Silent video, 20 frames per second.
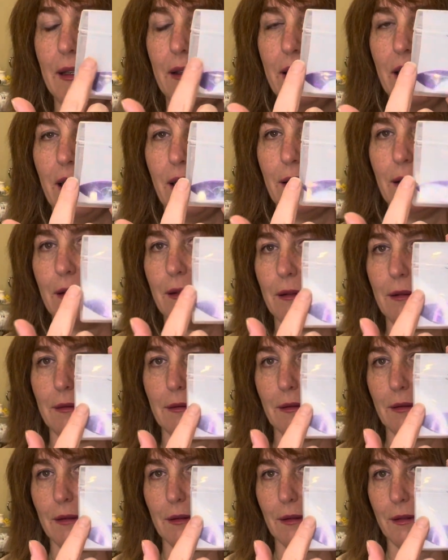get
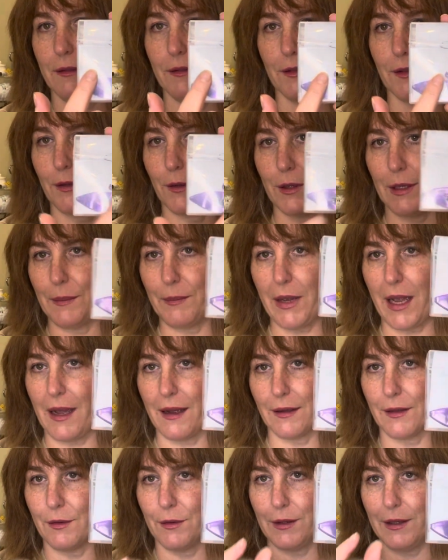
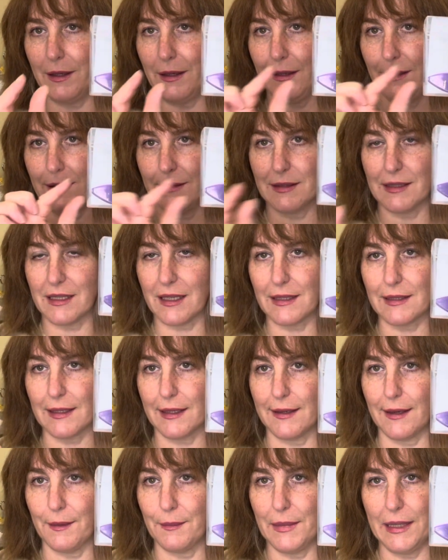30 sticks of
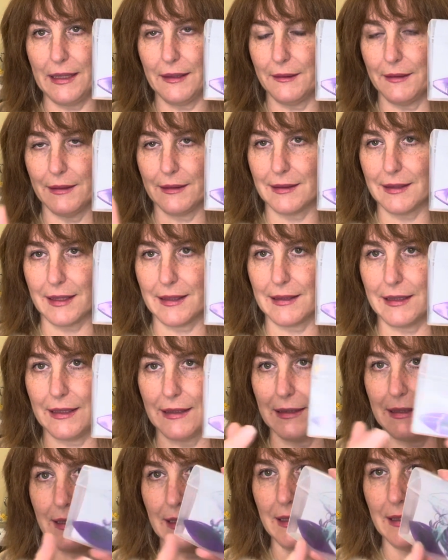gum in. It's like
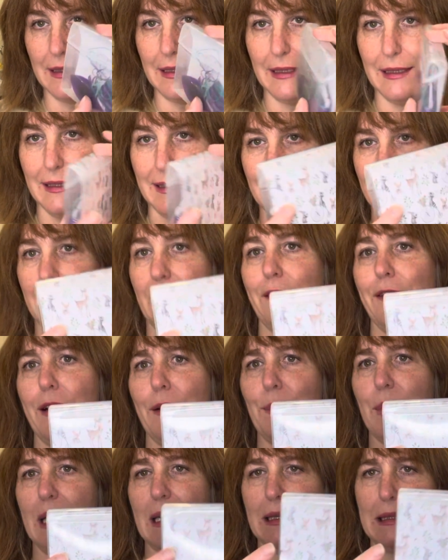dentine. It's like
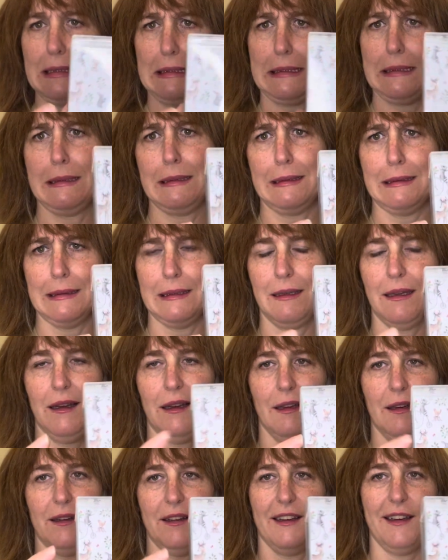$5.
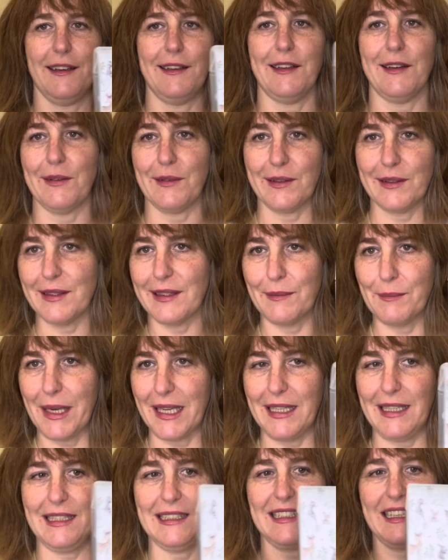I know, my
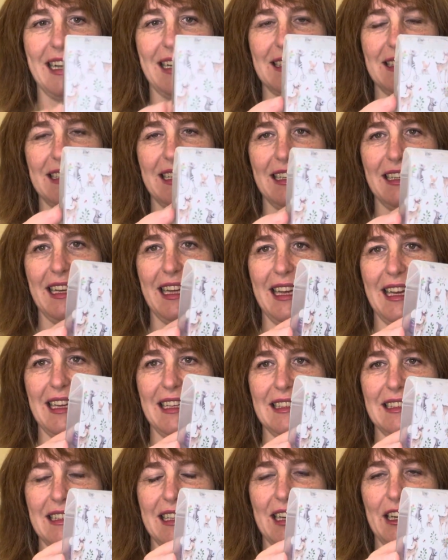niece gets it,
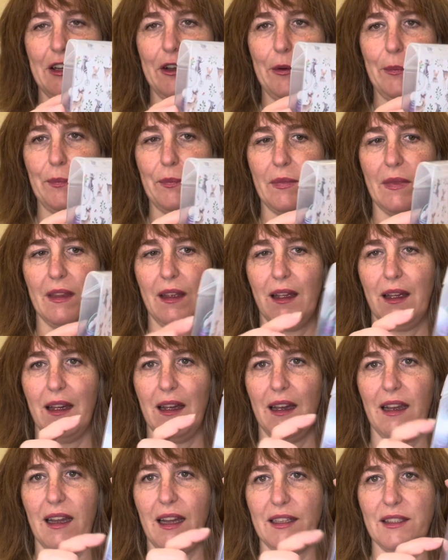and
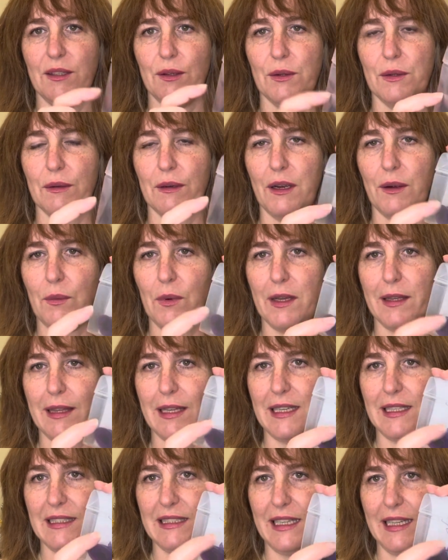I told her I want the
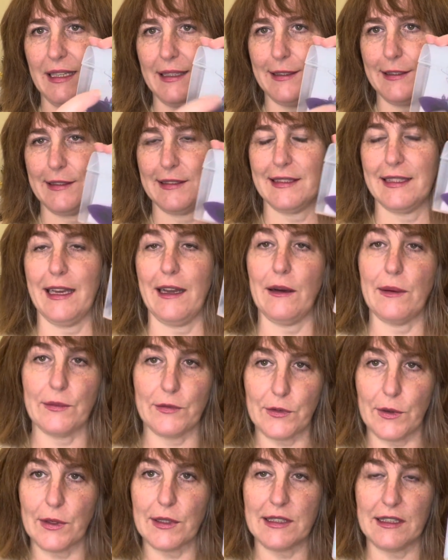containers. Now, of
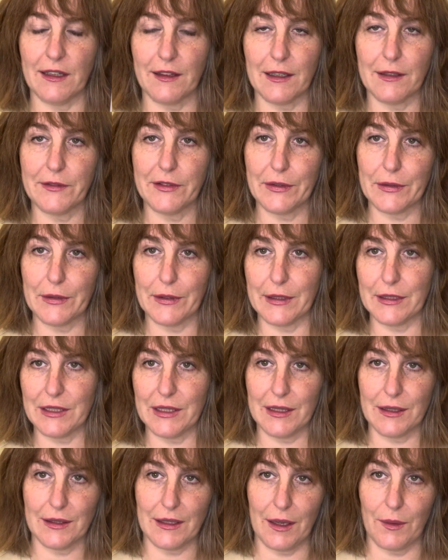course, now that I told her that
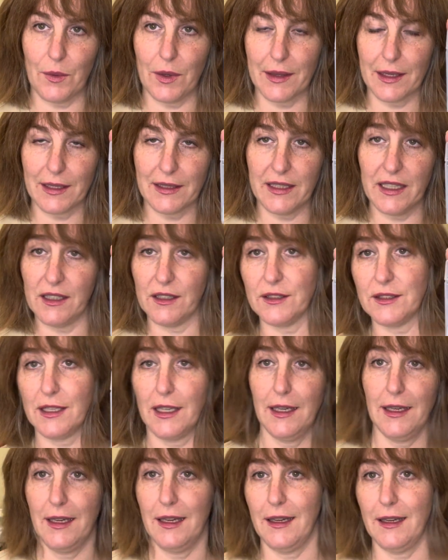I want the containers,
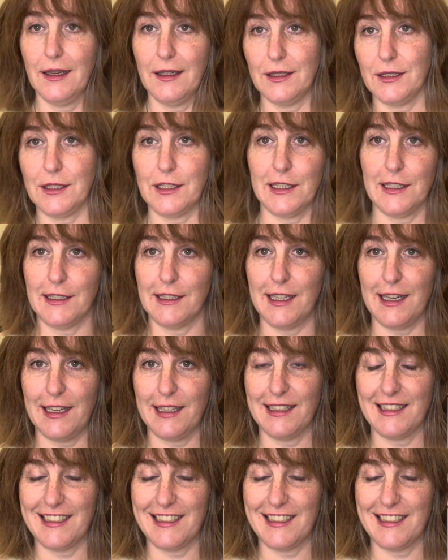she's not